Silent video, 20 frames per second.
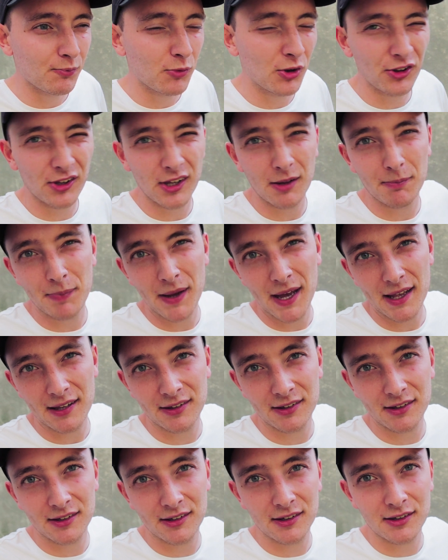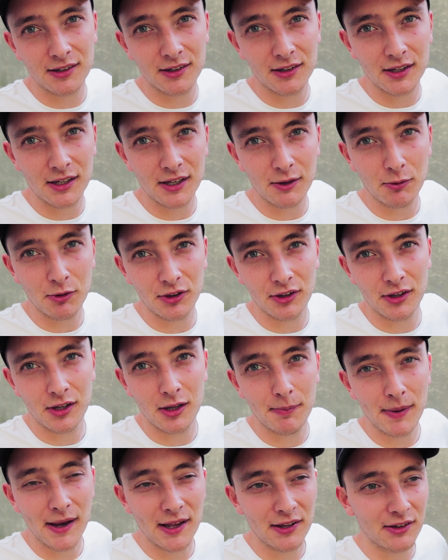Wasn't the best. It wasn't
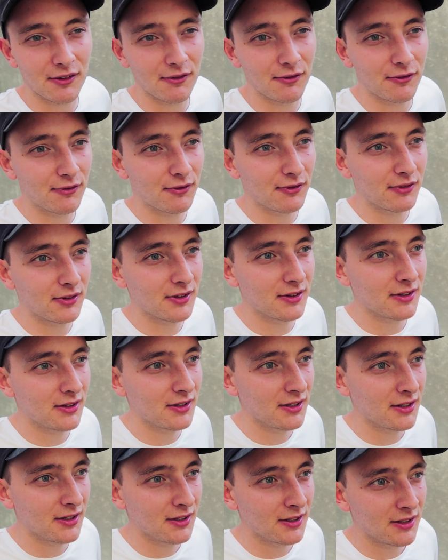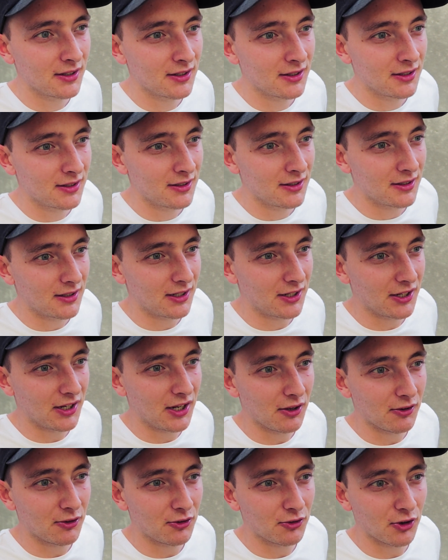the best of, I don't
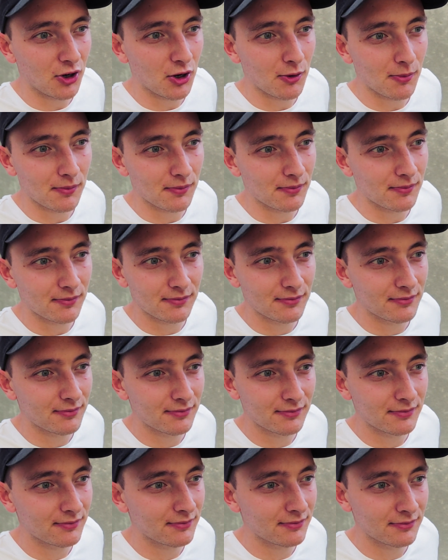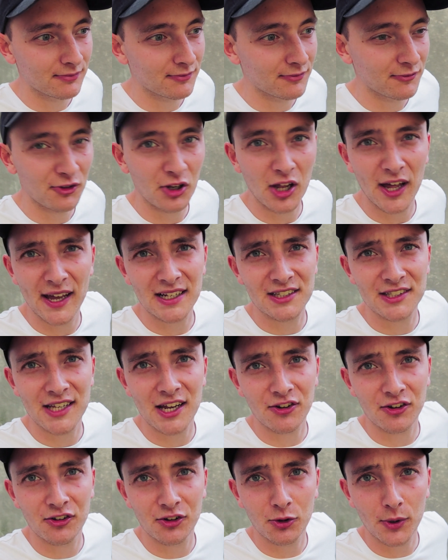know, drone flying
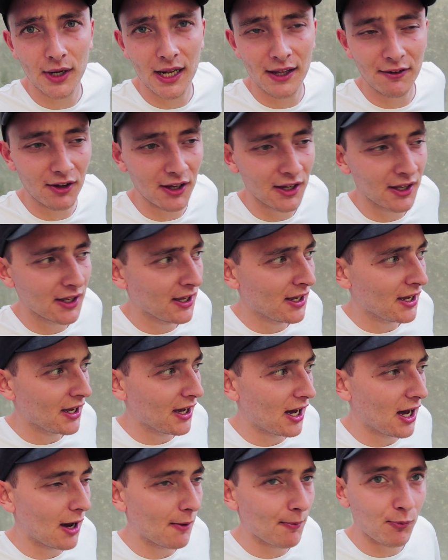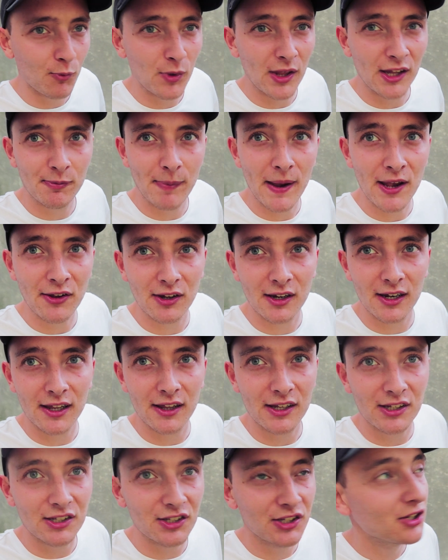sessions or whatever. There's
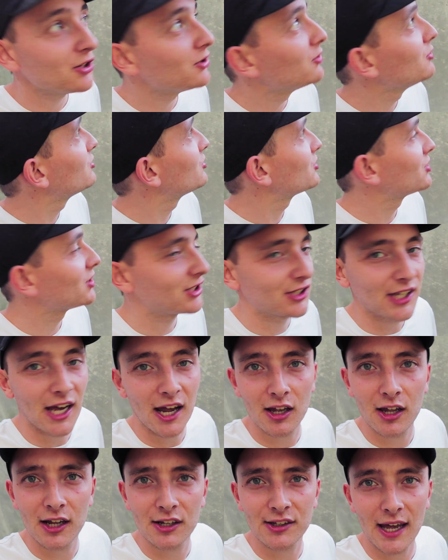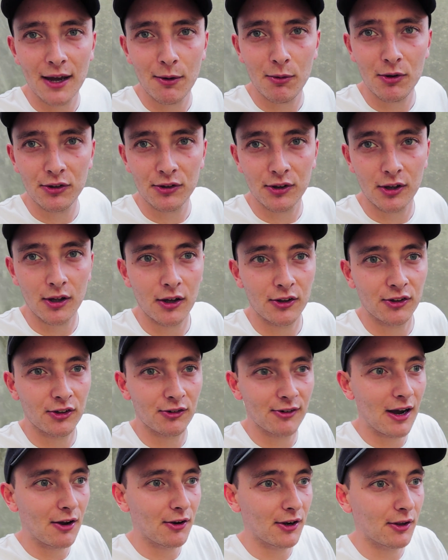basically these huge satellite towers
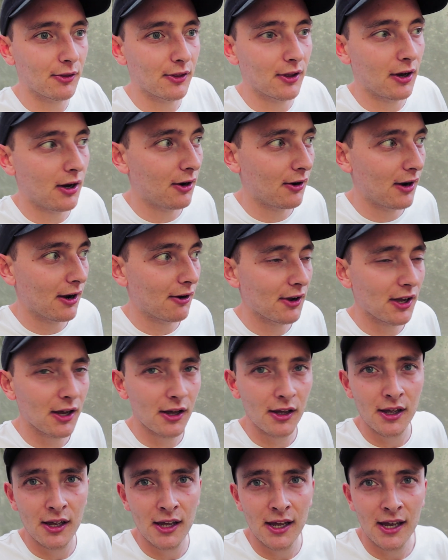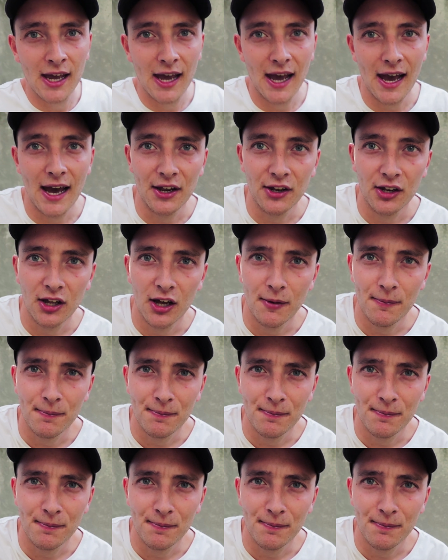surrounding our area, and